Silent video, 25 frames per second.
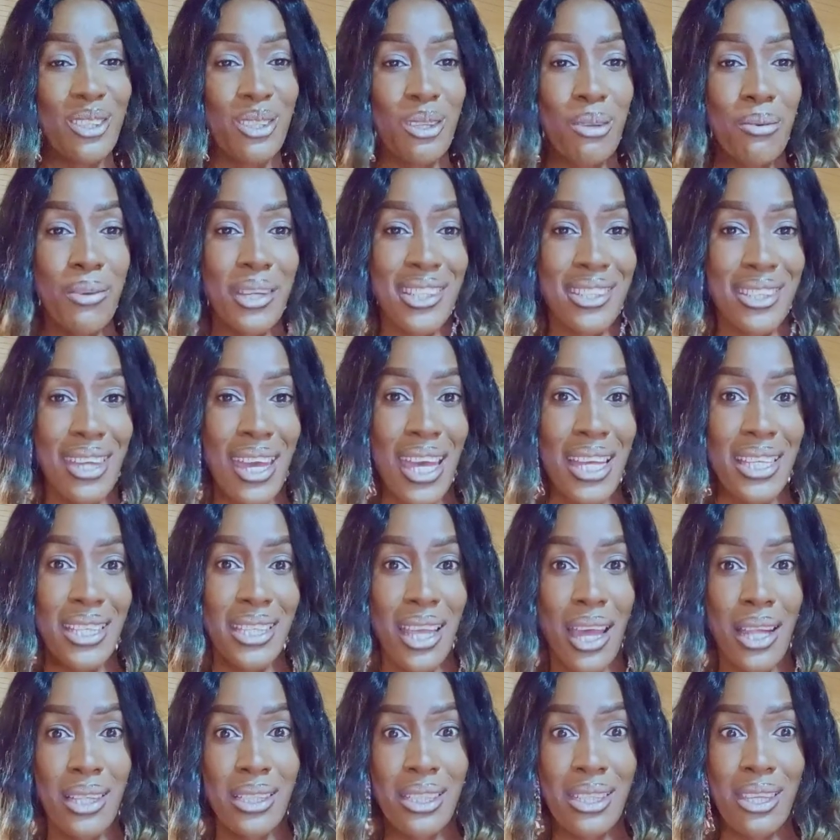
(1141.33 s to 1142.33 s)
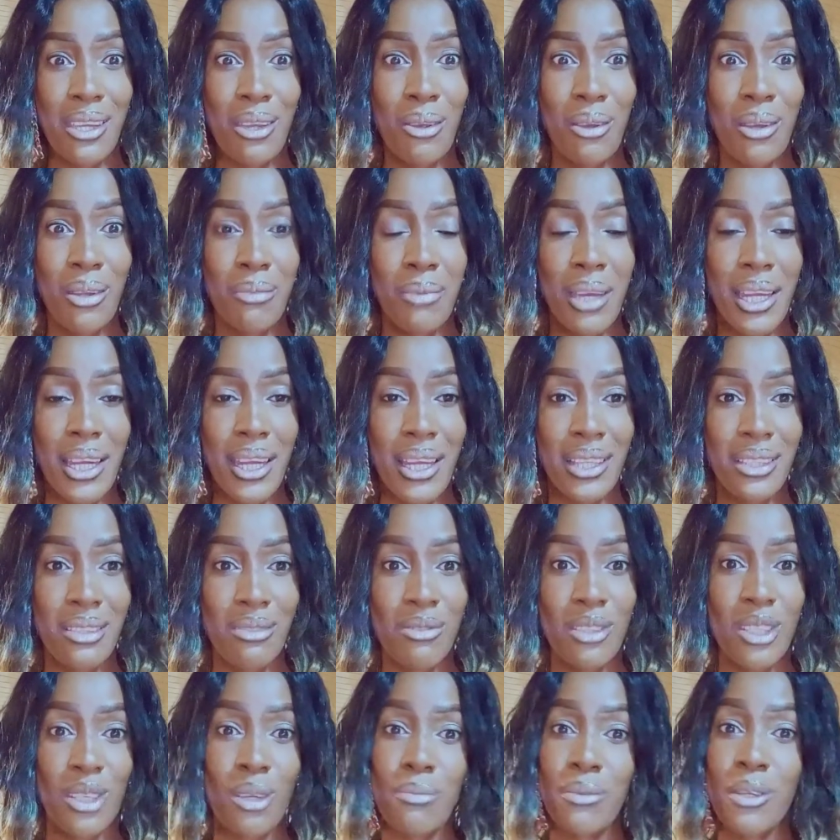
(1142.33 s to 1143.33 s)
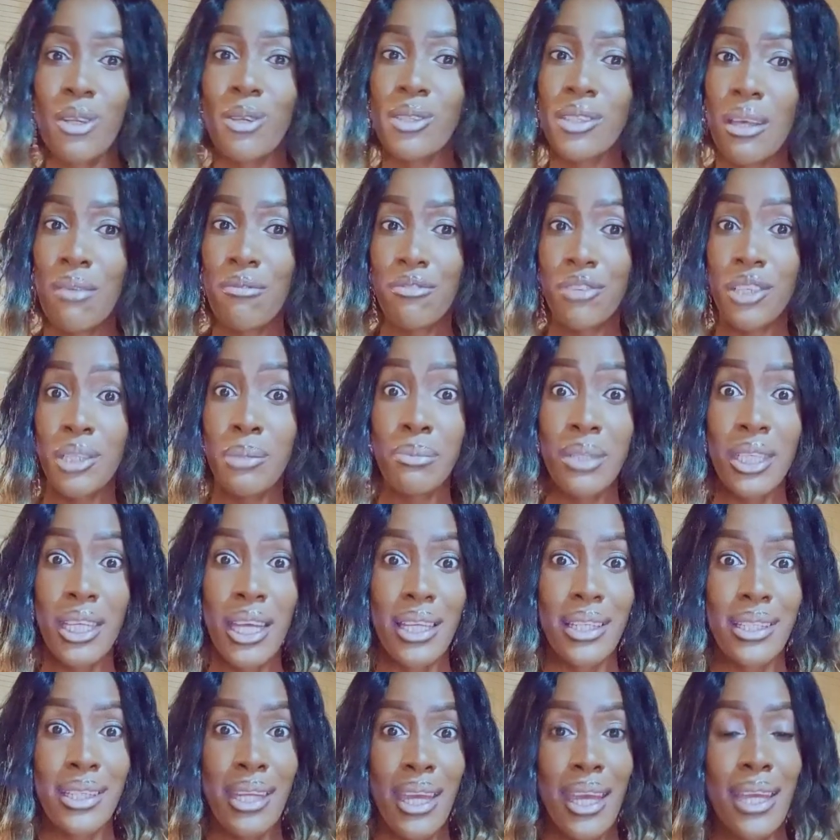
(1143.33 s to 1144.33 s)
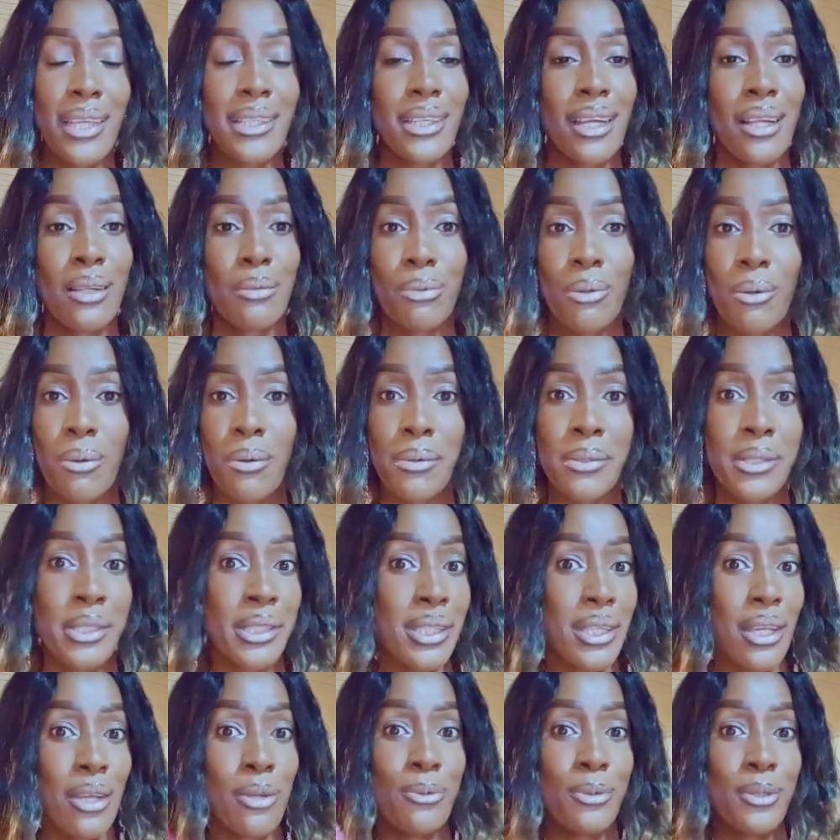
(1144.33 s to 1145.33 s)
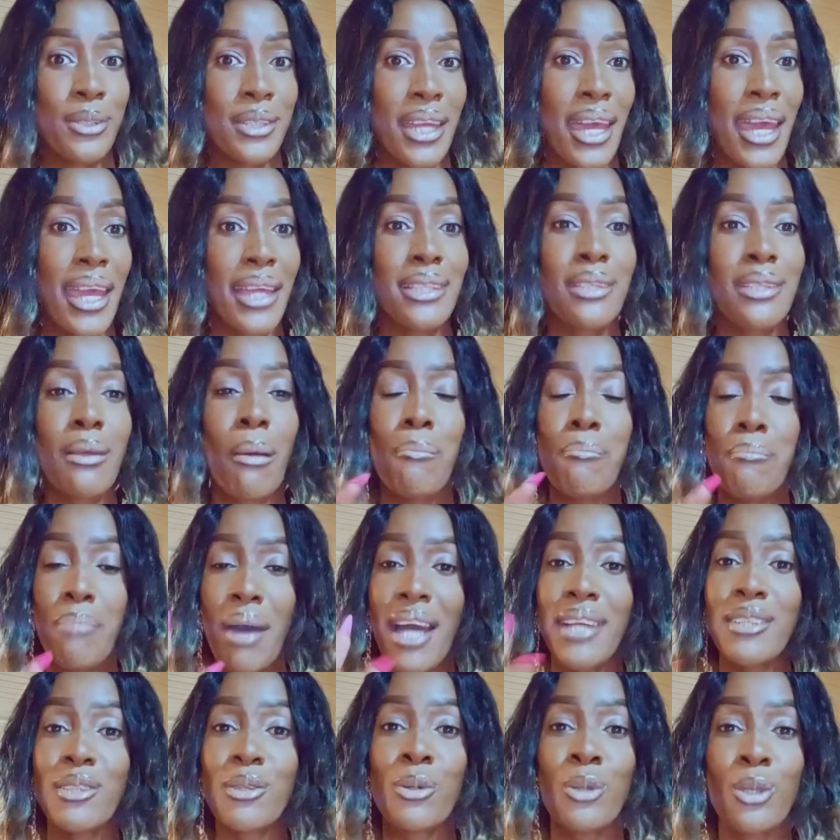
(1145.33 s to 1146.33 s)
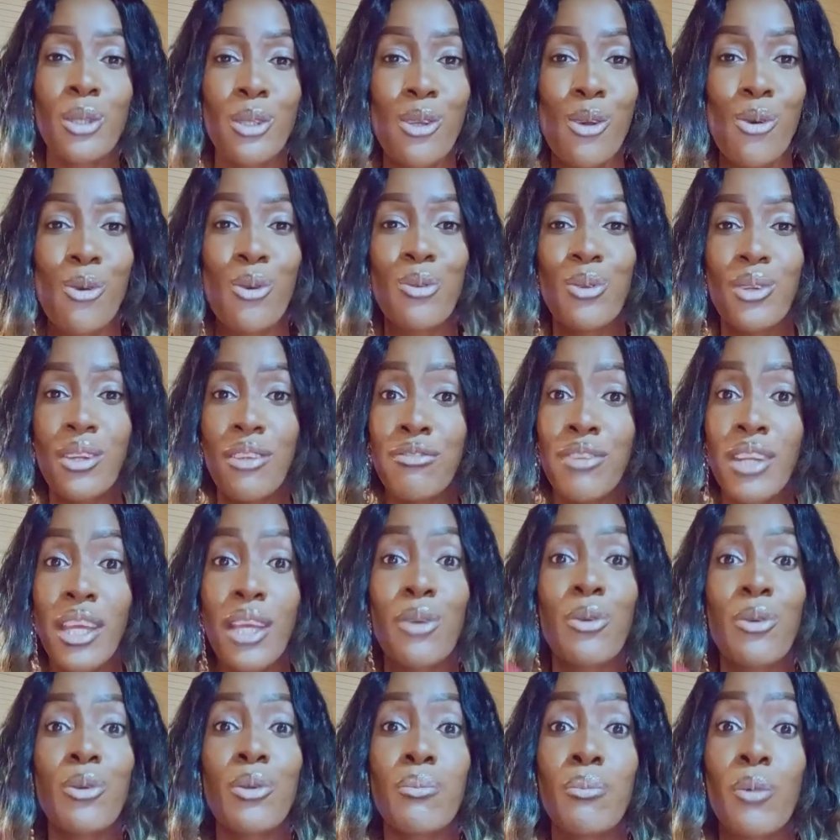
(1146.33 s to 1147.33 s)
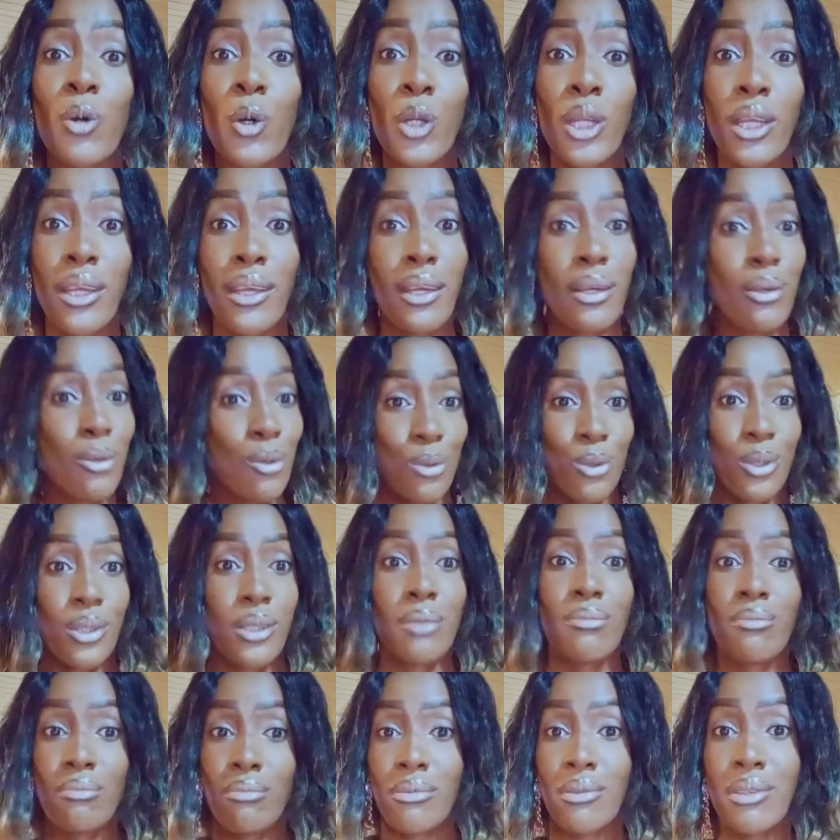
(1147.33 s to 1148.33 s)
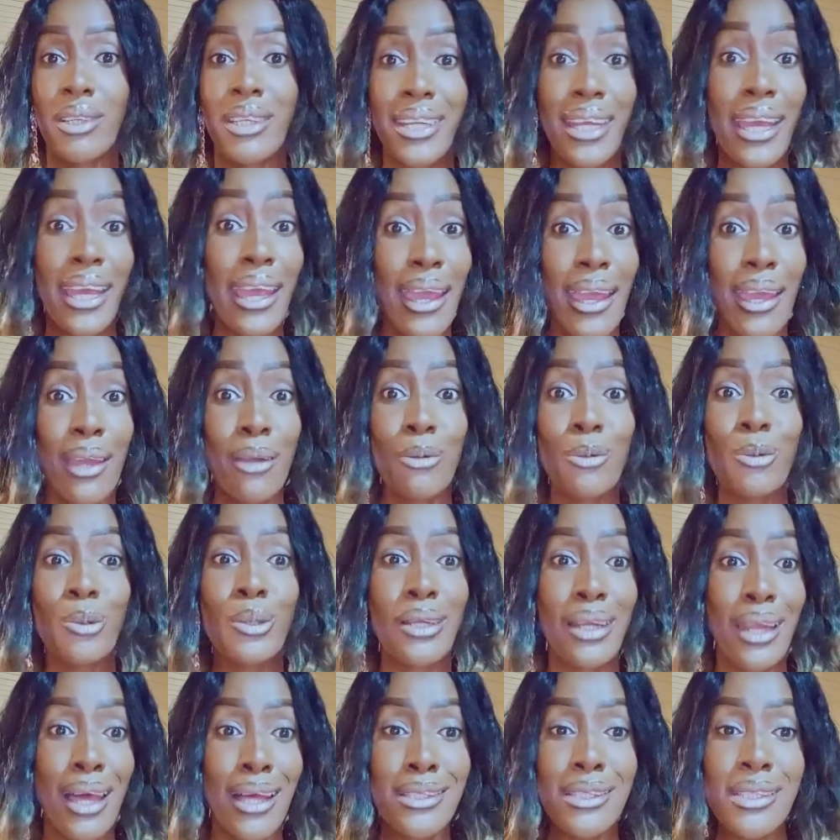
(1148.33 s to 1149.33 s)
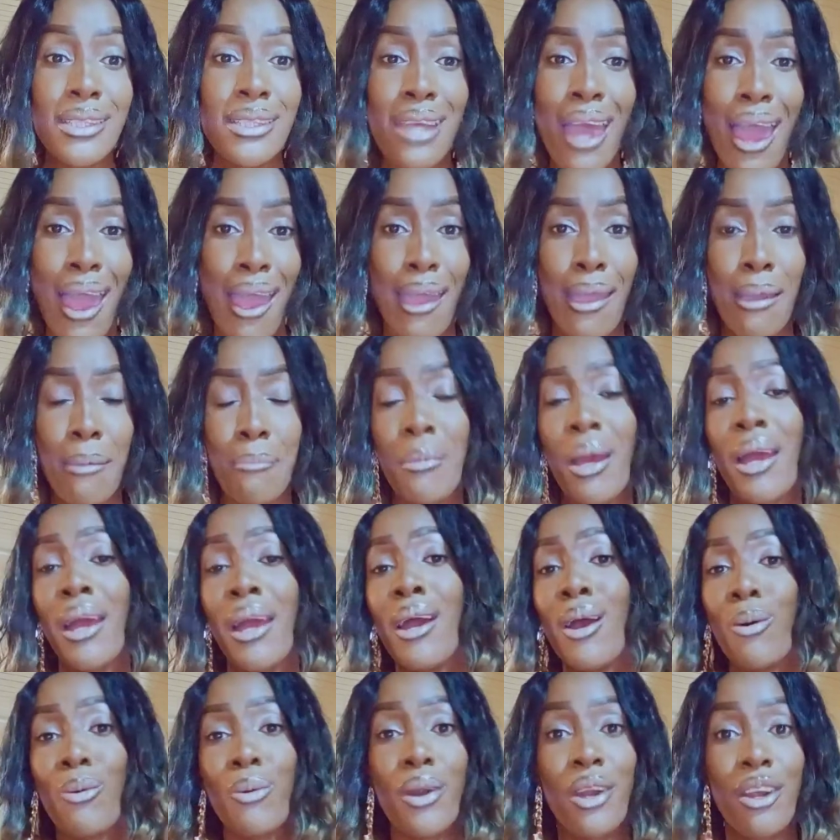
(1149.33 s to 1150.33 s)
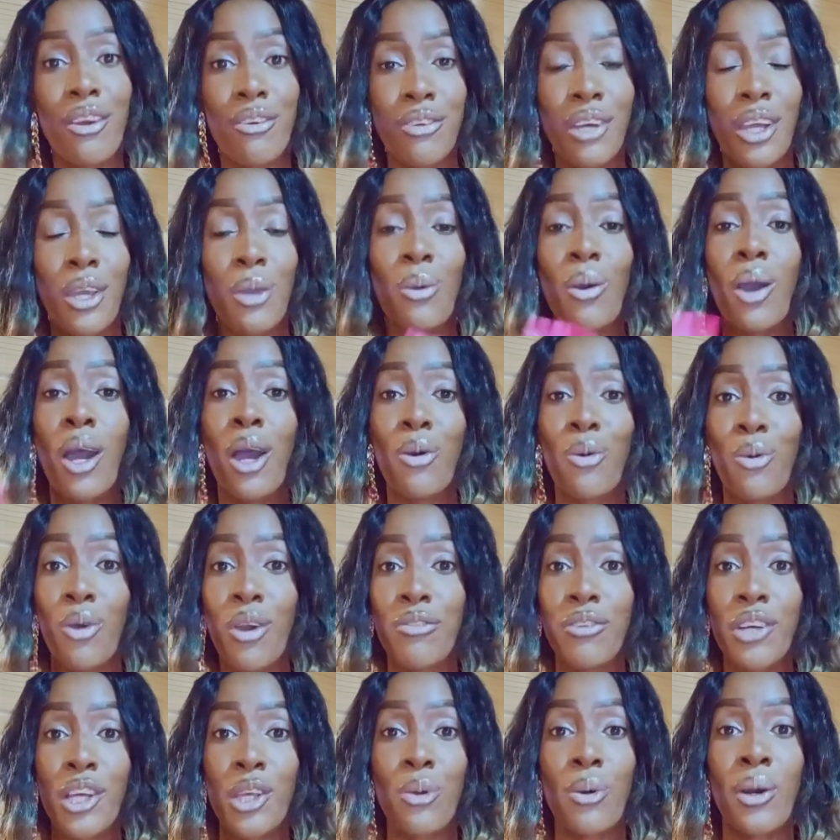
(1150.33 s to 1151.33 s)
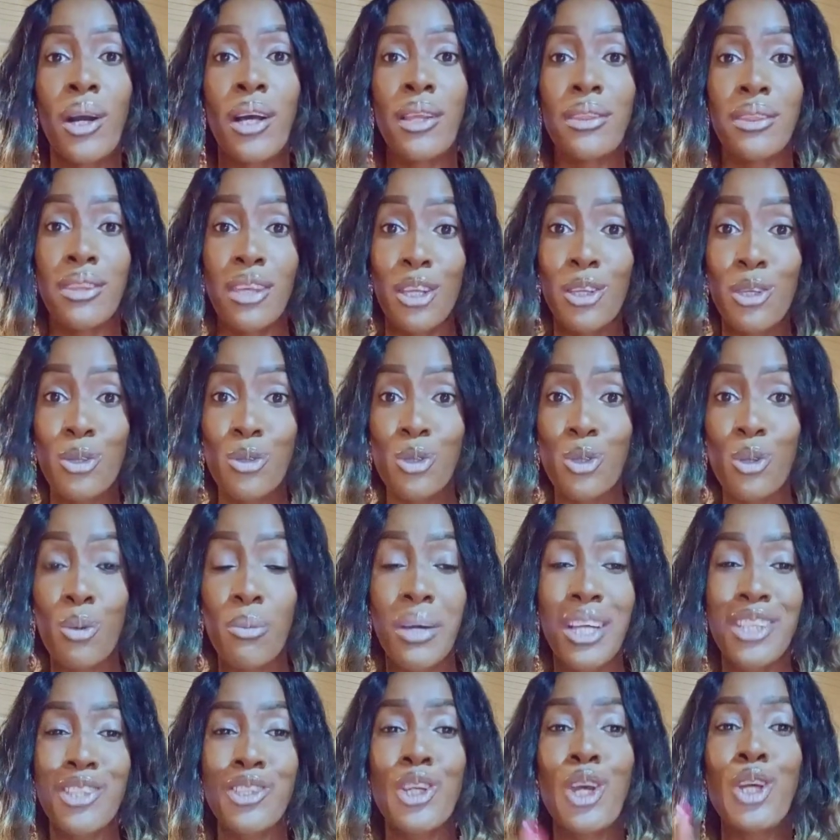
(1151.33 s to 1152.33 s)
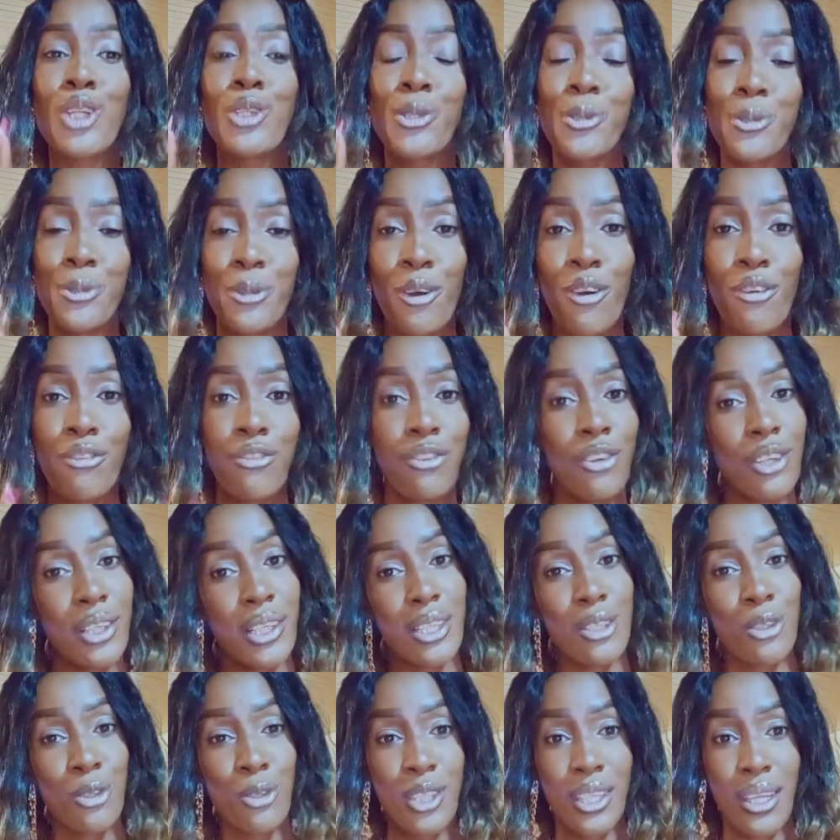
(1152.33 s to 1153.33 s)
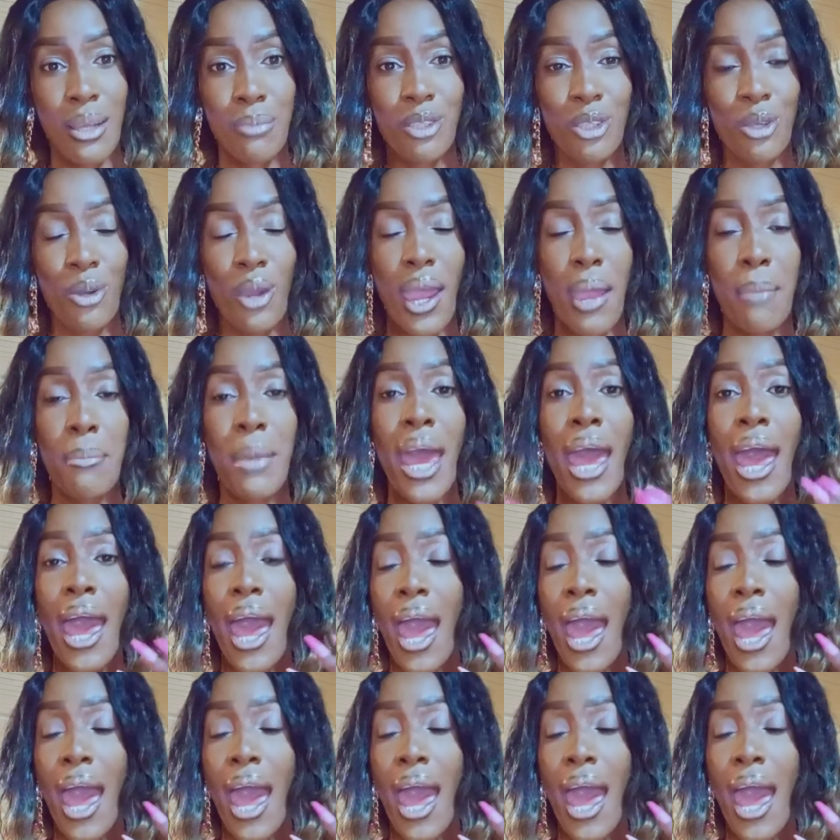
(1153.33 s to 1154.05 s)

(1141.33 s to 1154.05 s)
you so much, guys. I'll see you in my next video because I'm filming at night. I'll probably say good night, but also good evening, good morning, good day, good lunchtime, wherever you are, whoever you are. Thank you so much. Do not forget to subscribe.